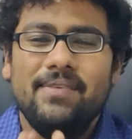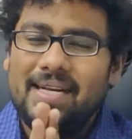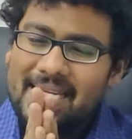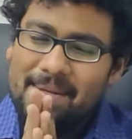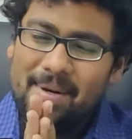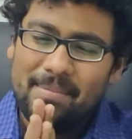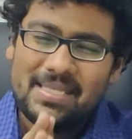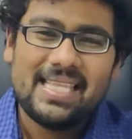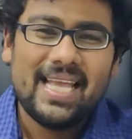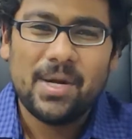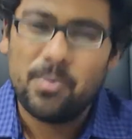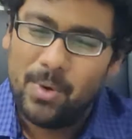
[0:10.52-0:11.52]
Vanakkam, Namaste
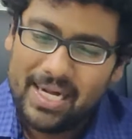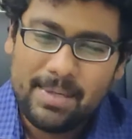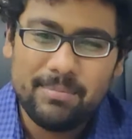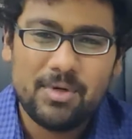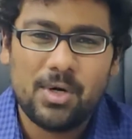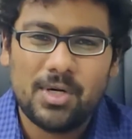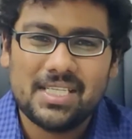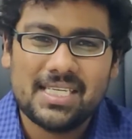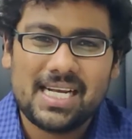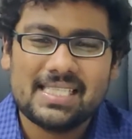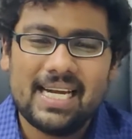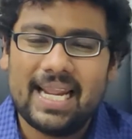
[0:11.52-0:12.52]
and welcome to Dr.
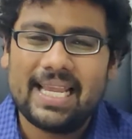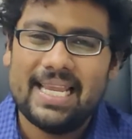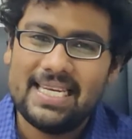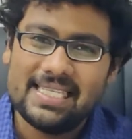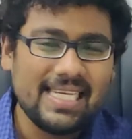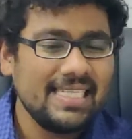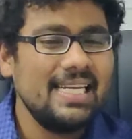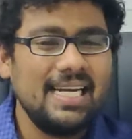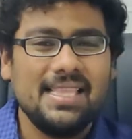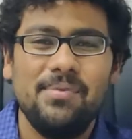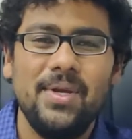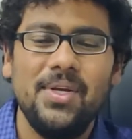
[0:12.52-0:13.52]
Shah's Clinic. In yet
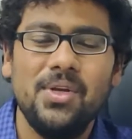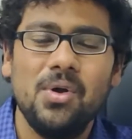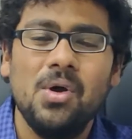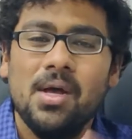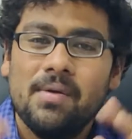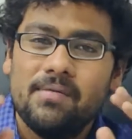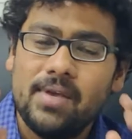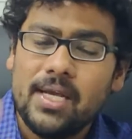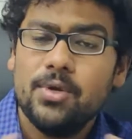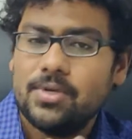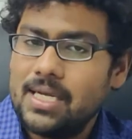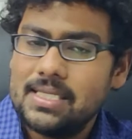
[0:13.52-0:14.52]
another video, we are
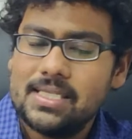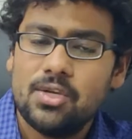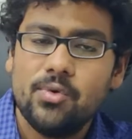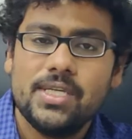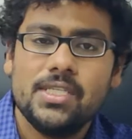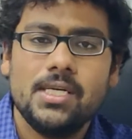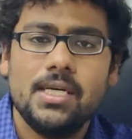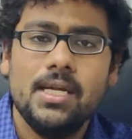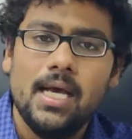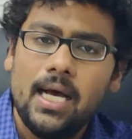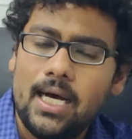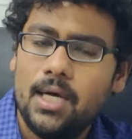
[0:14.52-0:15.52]
going to answer the
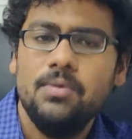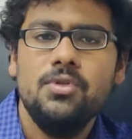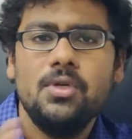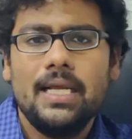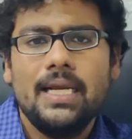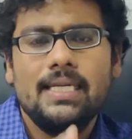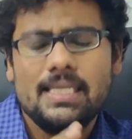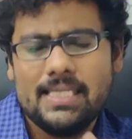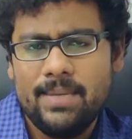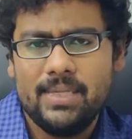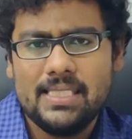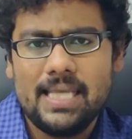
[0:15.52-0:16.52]
question, how to collect a
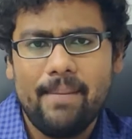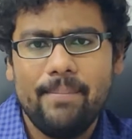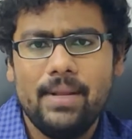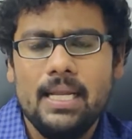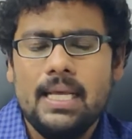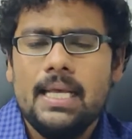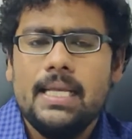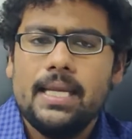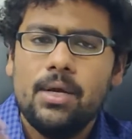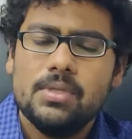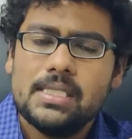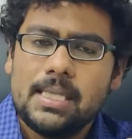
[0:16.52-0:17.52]
semen sample.
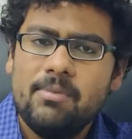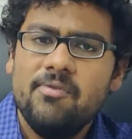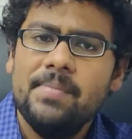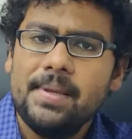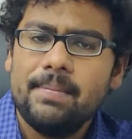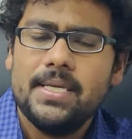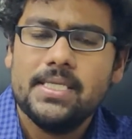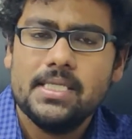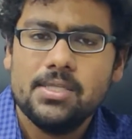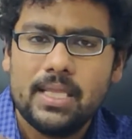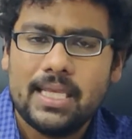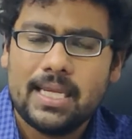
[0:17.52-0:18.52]
Now, some of my
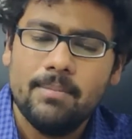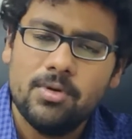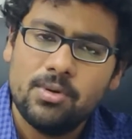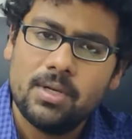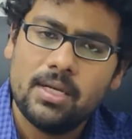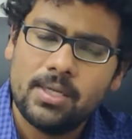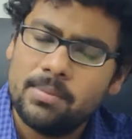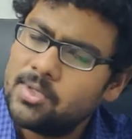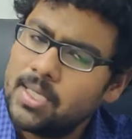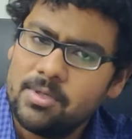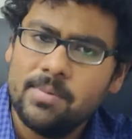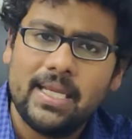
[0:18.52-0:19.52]
patients, when they come to
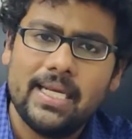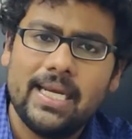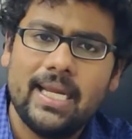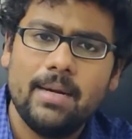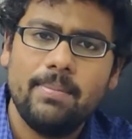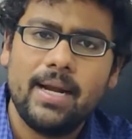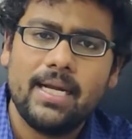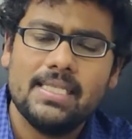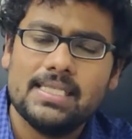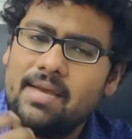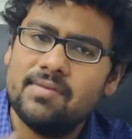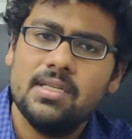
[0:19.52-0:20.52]
my clinical
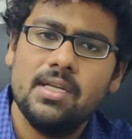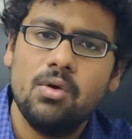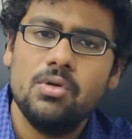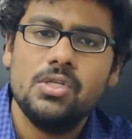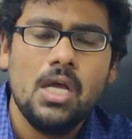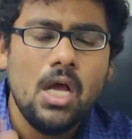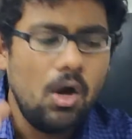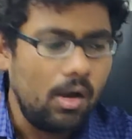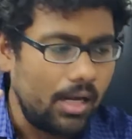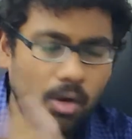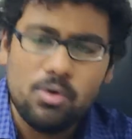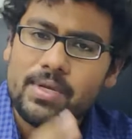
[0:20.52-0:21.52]
practice, have the doubt
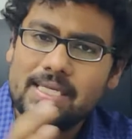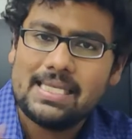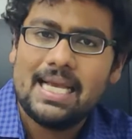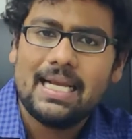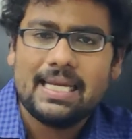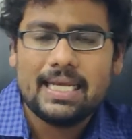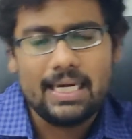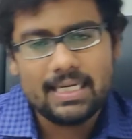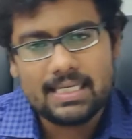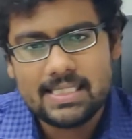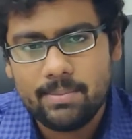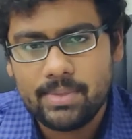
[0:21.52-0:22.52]
on how to exactly
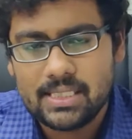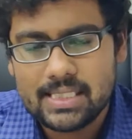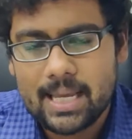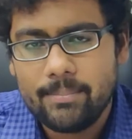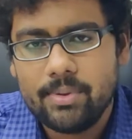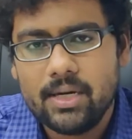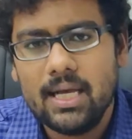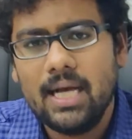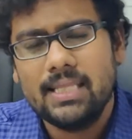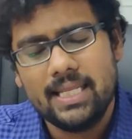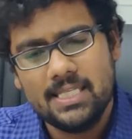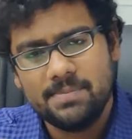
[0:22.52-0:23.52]
collect a semen sample.
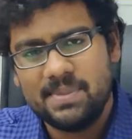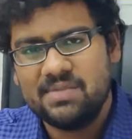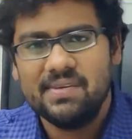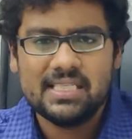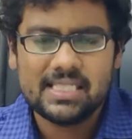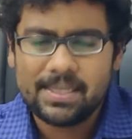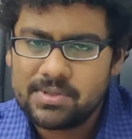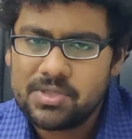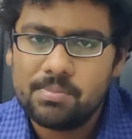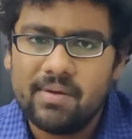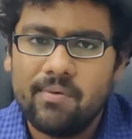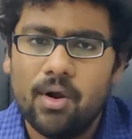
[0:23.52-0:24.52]
Are there any specific steps
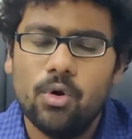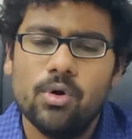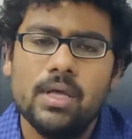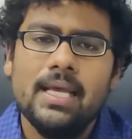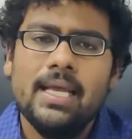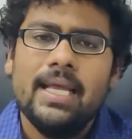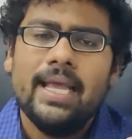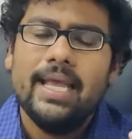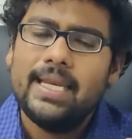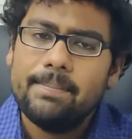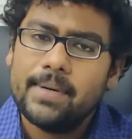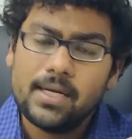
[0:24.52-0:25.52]
to be followed?
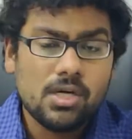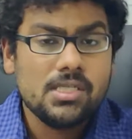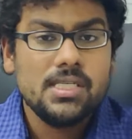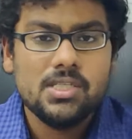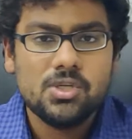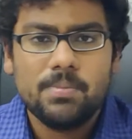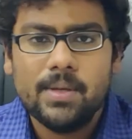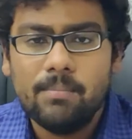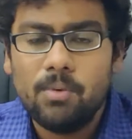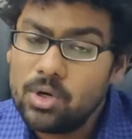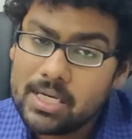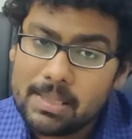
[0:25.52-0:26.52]
Any precautions to be
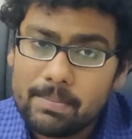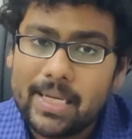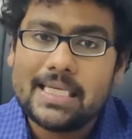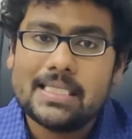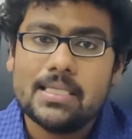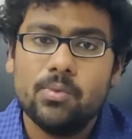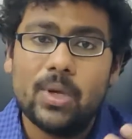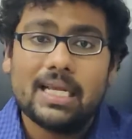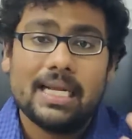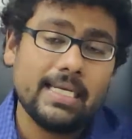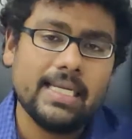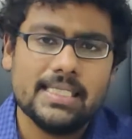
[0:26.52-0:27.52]
borne in mind while
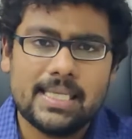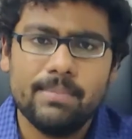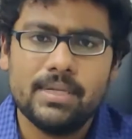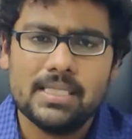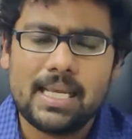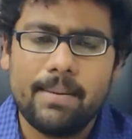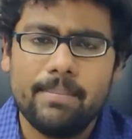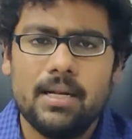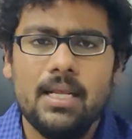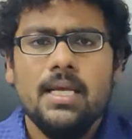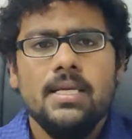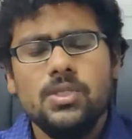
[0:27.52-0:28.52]
collecting a semen sample?
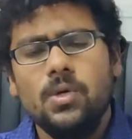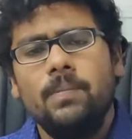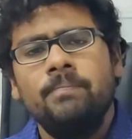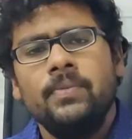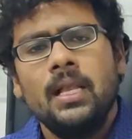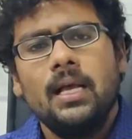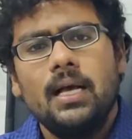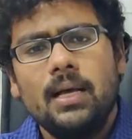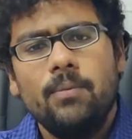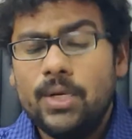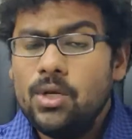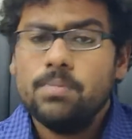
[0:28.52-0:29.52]
So,
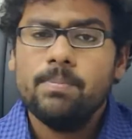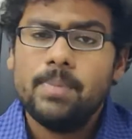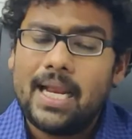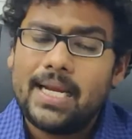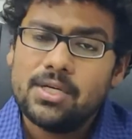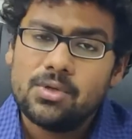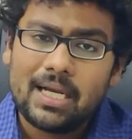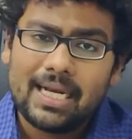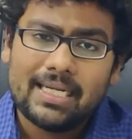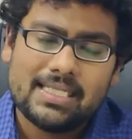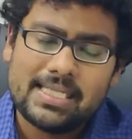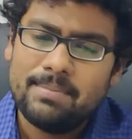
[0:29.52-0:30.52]
when you're planning to
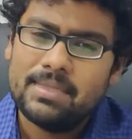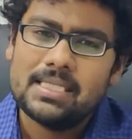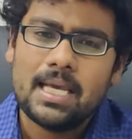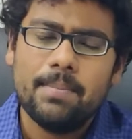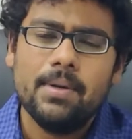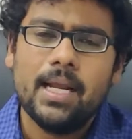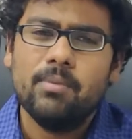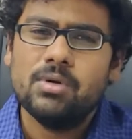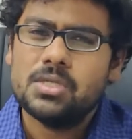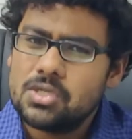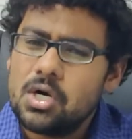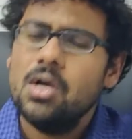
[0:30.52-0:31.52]
collect a semen sample, I
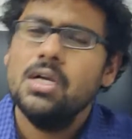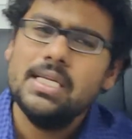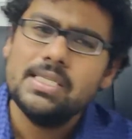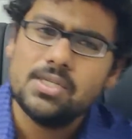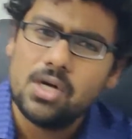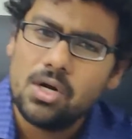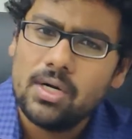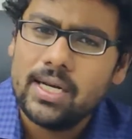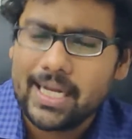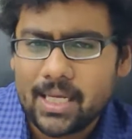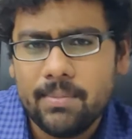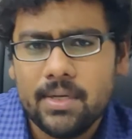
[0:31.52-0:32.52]
would strongly
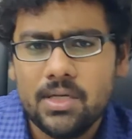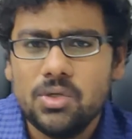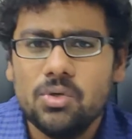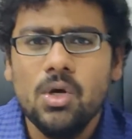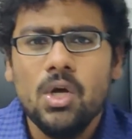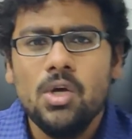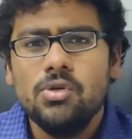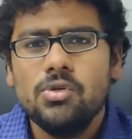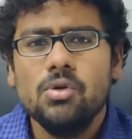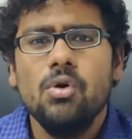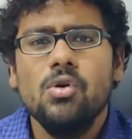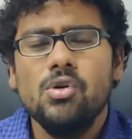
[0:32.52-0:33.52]
recommend you
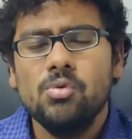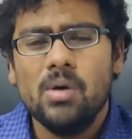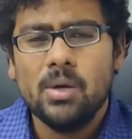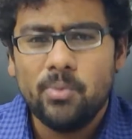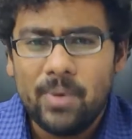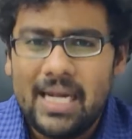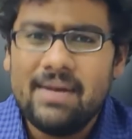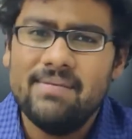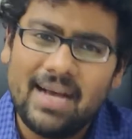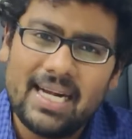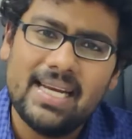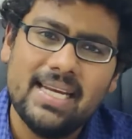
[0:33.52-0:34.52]
to go to a
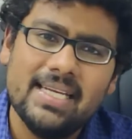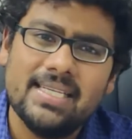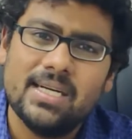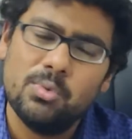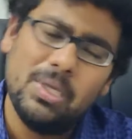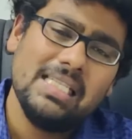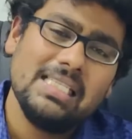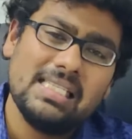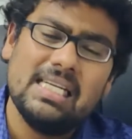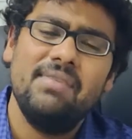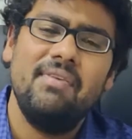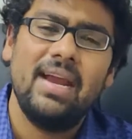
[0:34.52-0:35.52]
well-validated,
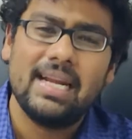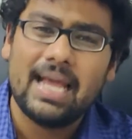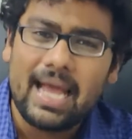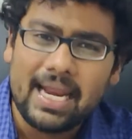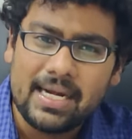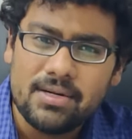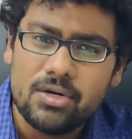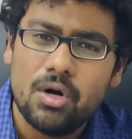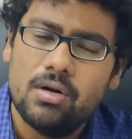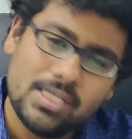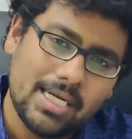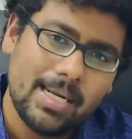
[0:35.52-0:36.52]
well-certified
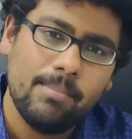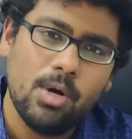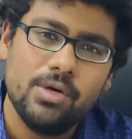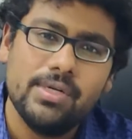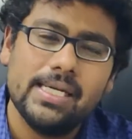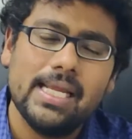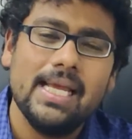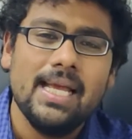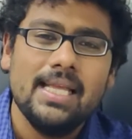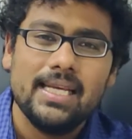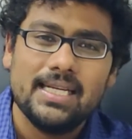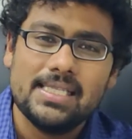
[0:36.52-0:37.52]
andrology laboratory
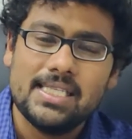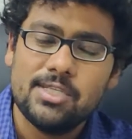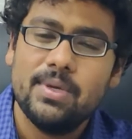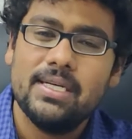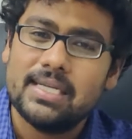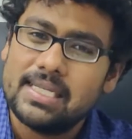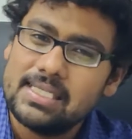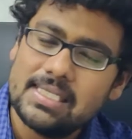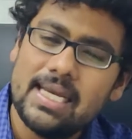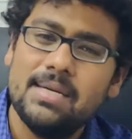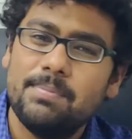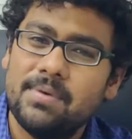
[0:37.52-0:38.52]
that is situated
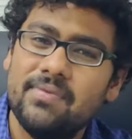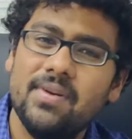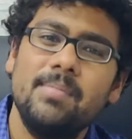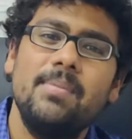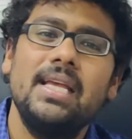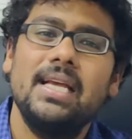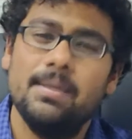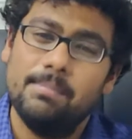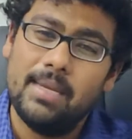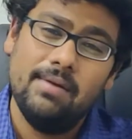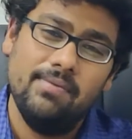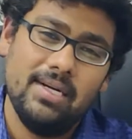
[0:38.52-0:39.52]
inside preferably a
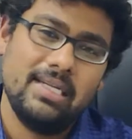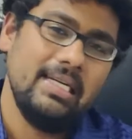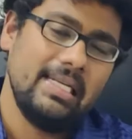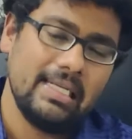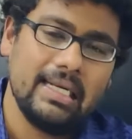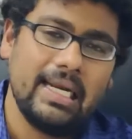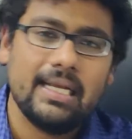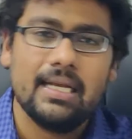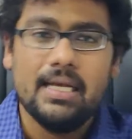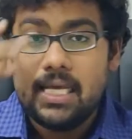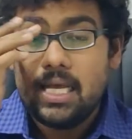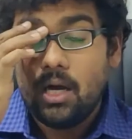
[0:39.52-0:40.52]
male fertility clinic
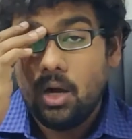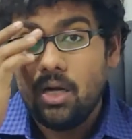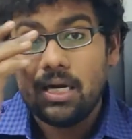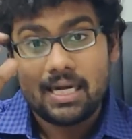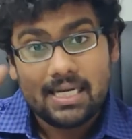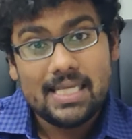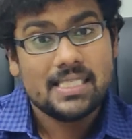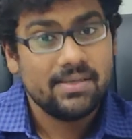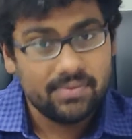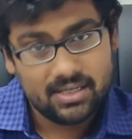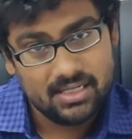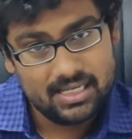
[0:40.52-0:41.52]
or at least a
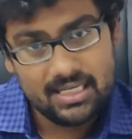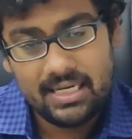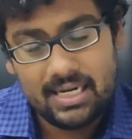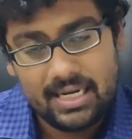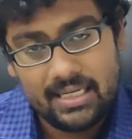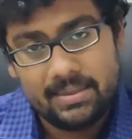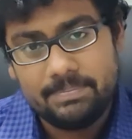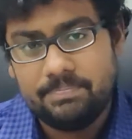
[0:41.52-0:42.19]
fertility clinic.